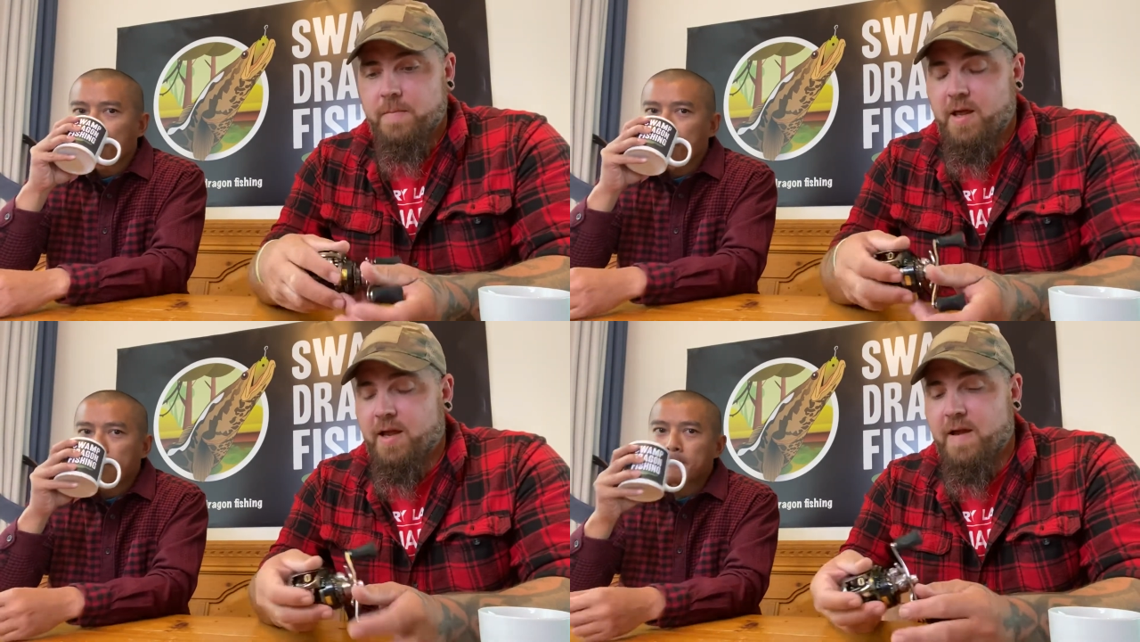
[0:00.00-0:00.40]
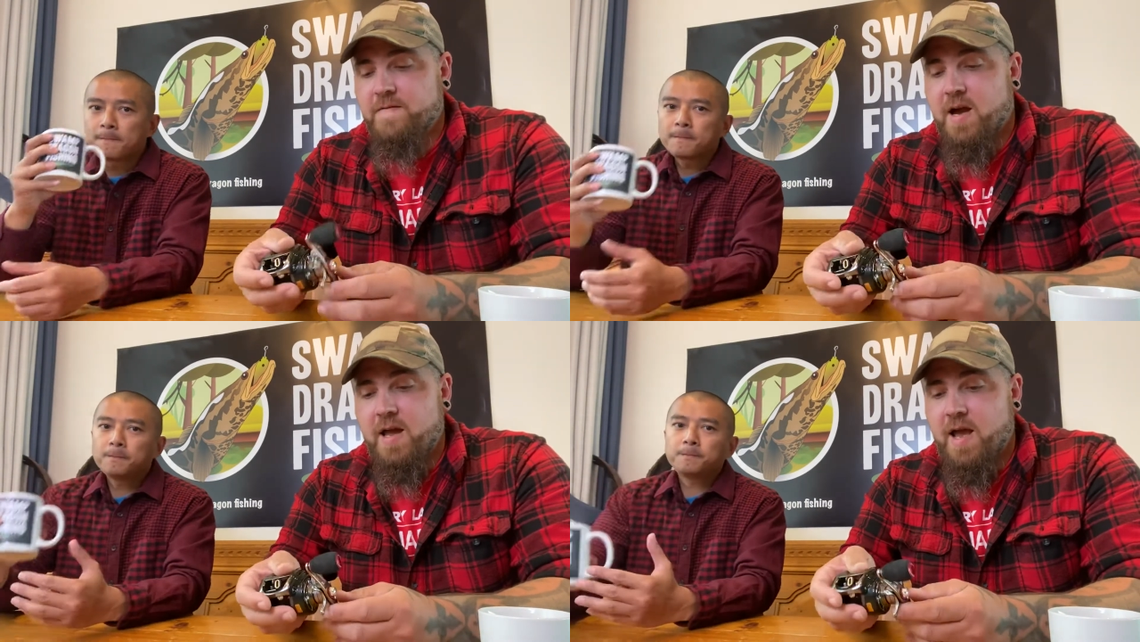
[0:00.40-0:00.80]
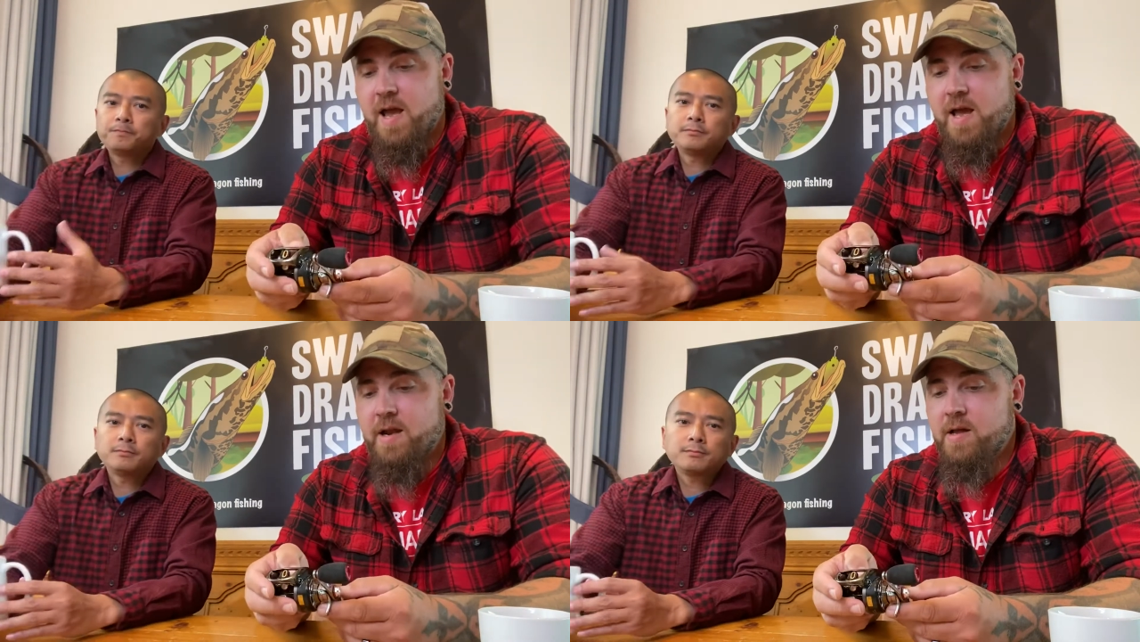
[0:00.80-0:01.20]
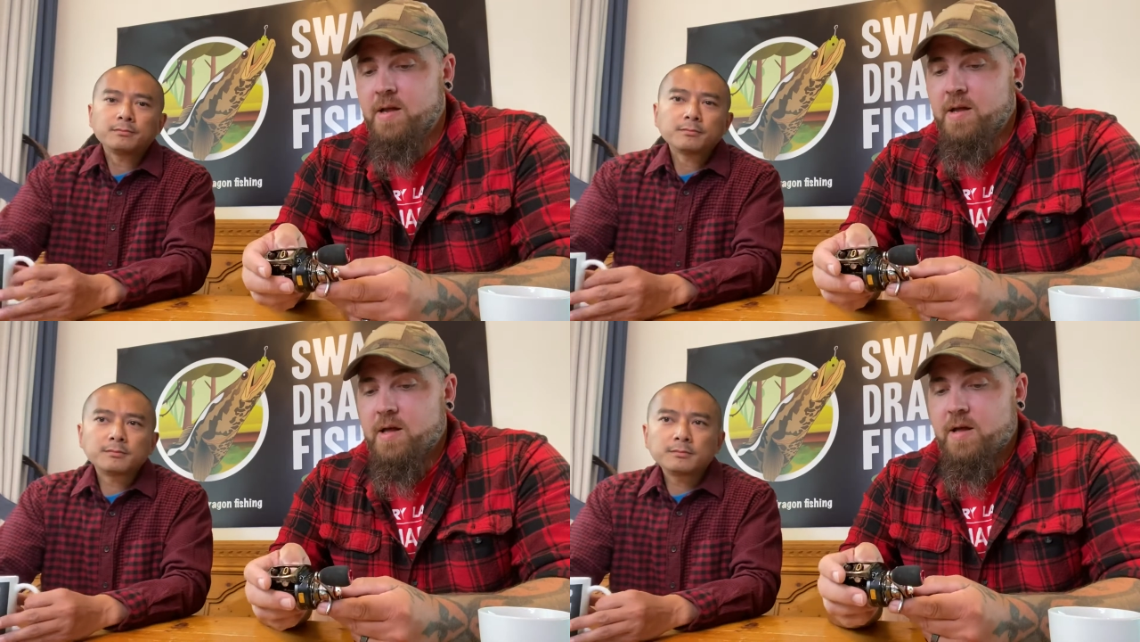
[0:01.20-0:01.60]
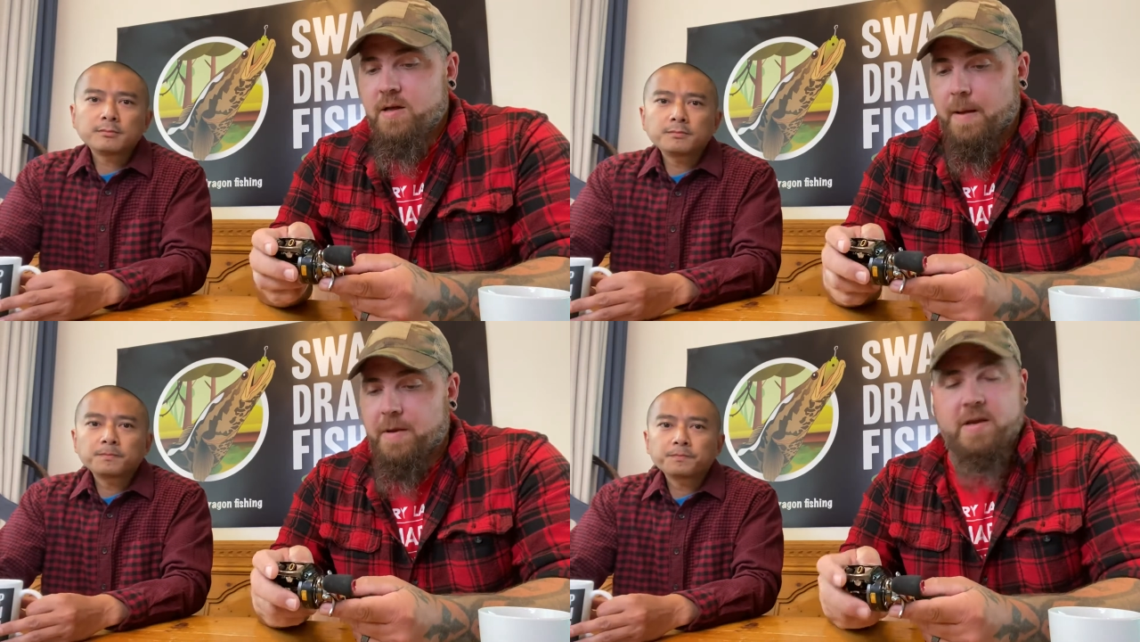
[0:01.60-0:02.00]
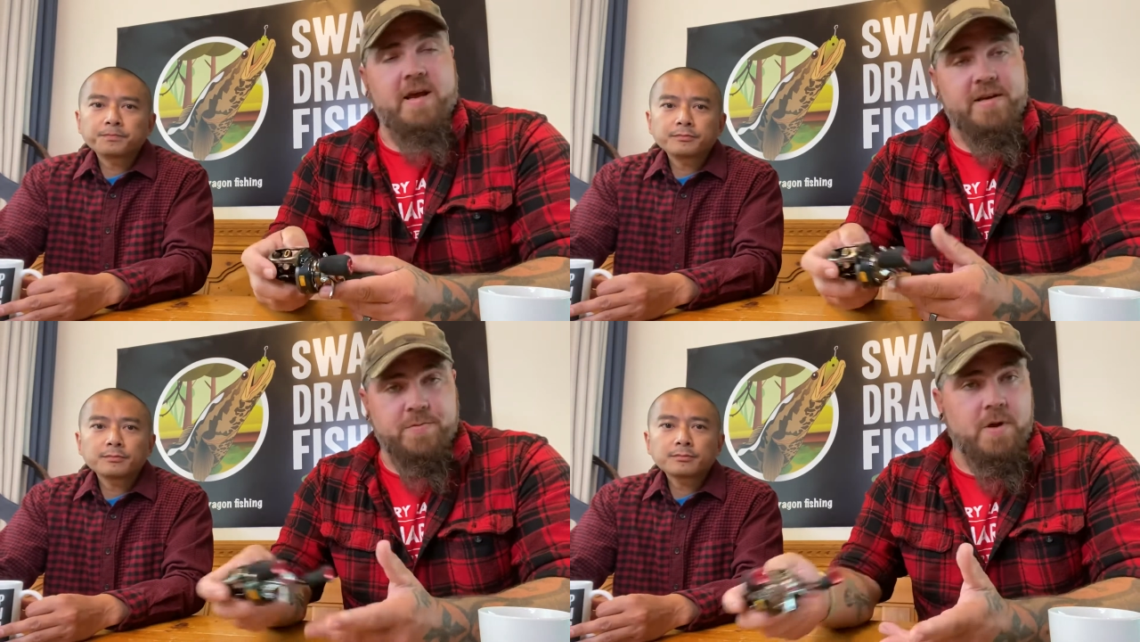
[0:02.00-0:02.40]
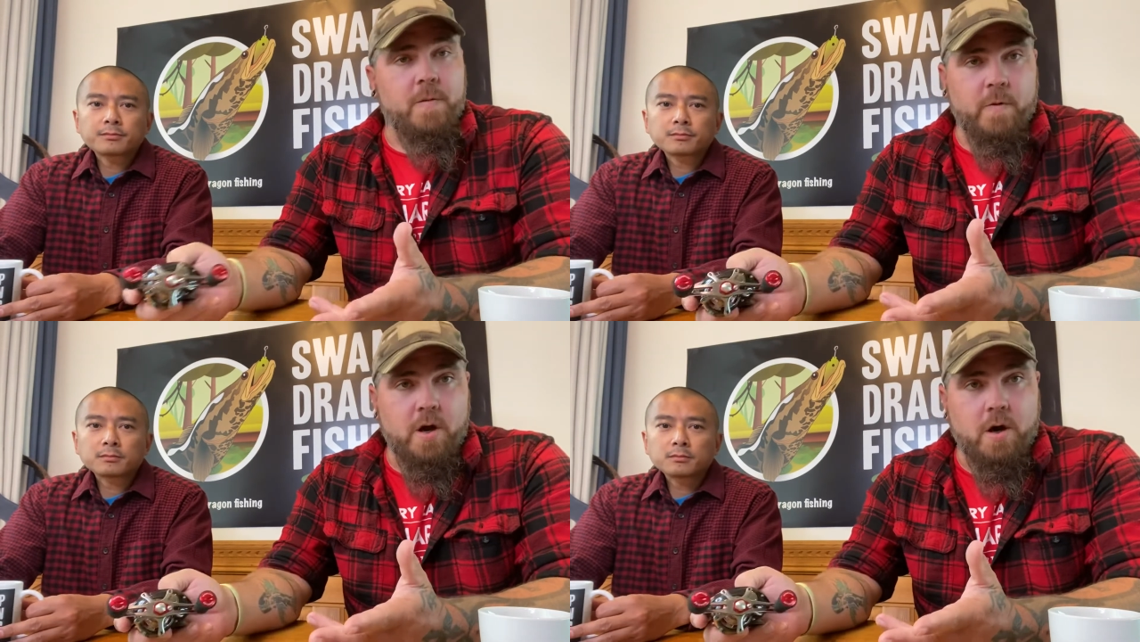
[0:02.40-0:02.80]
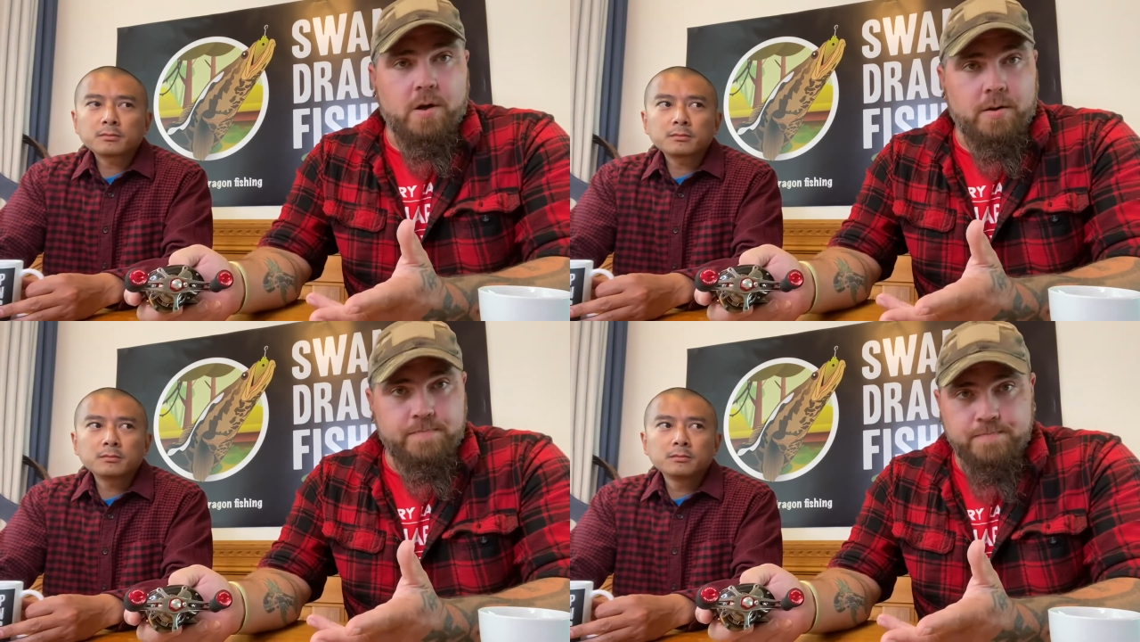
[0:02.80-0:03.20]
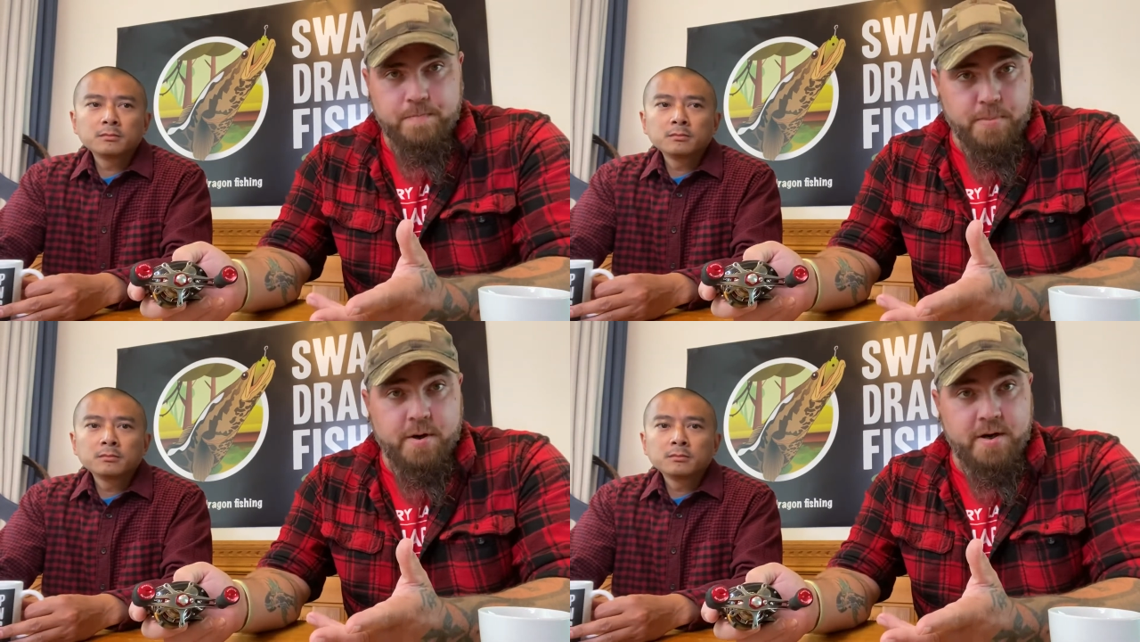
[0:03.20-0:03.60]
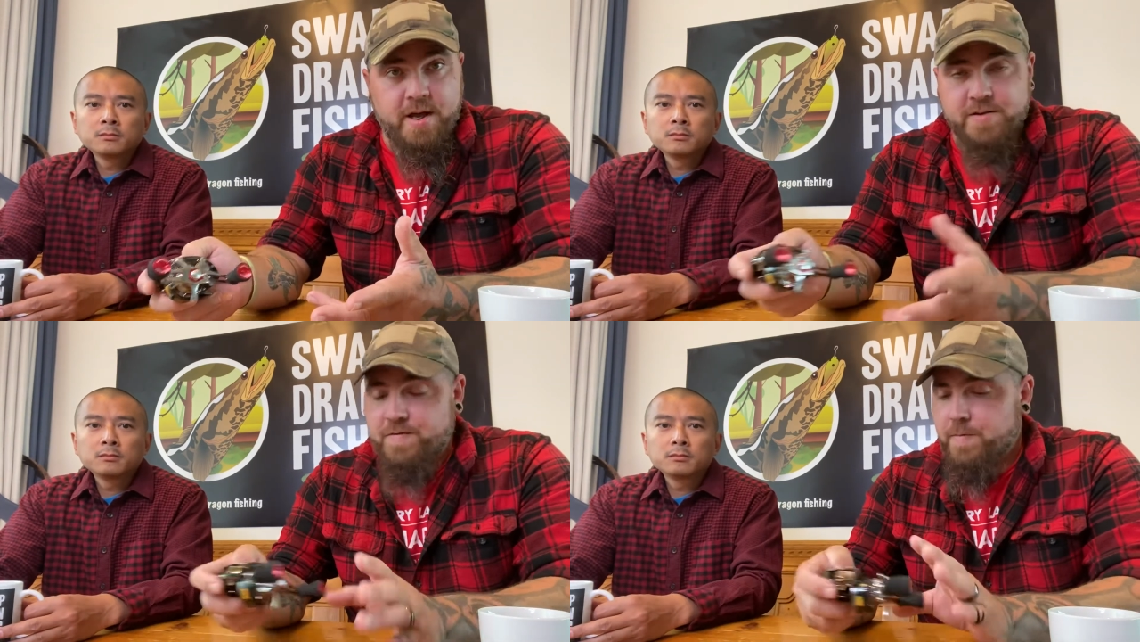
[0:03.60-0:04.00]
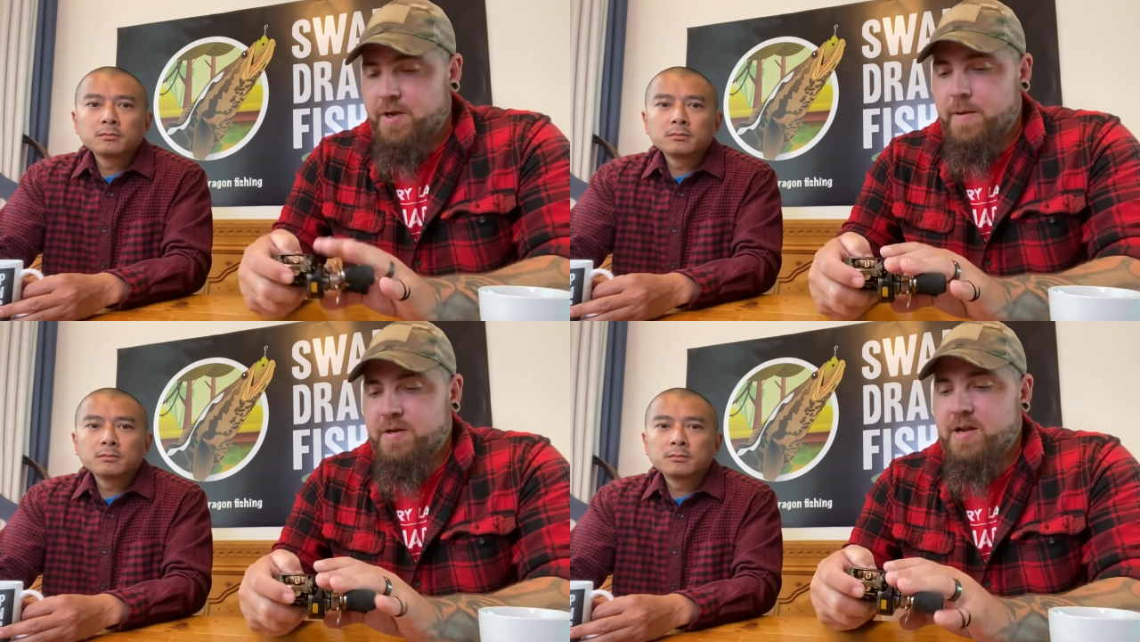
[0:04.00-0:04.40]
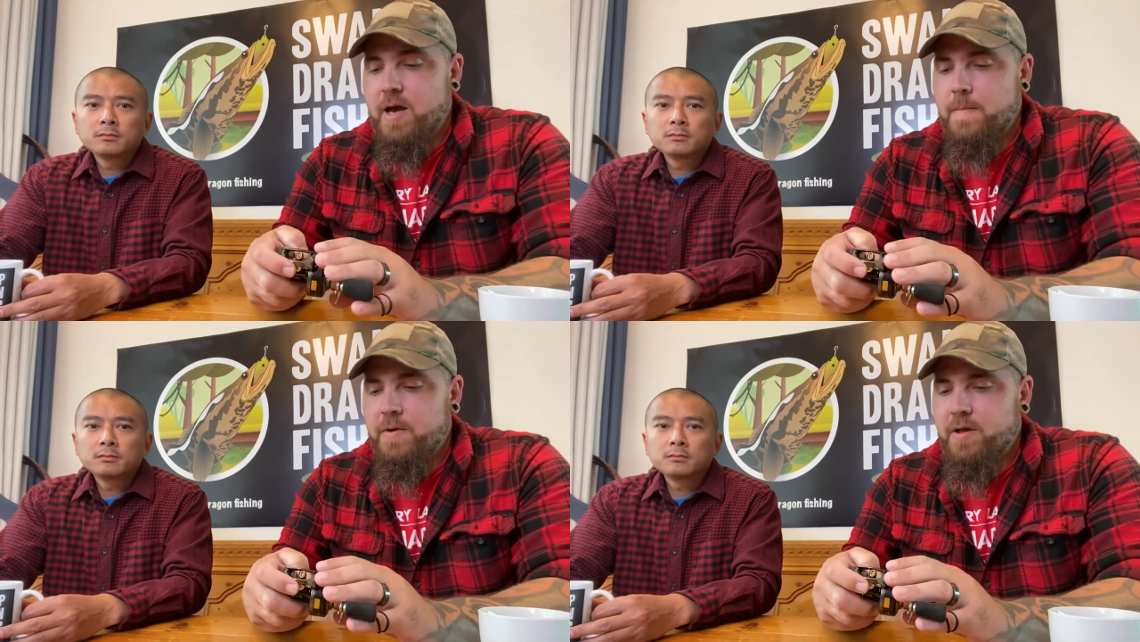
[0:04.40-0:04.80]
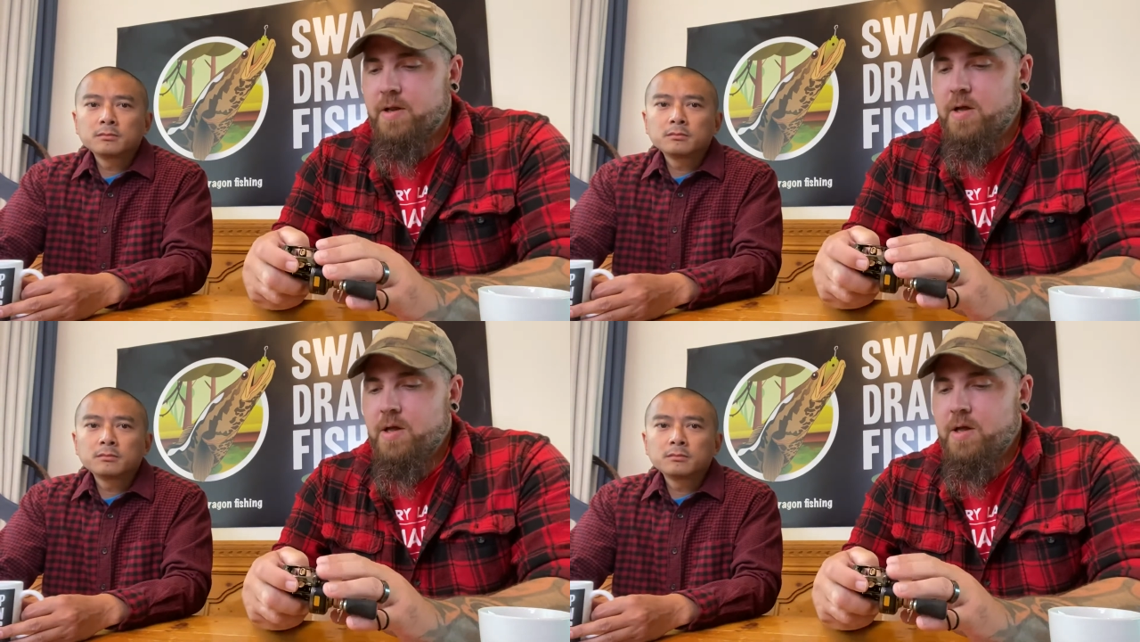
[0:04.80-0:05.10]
Speaker 1: Like I've not had, I mean, yes, we, we all bird nest from time to time, but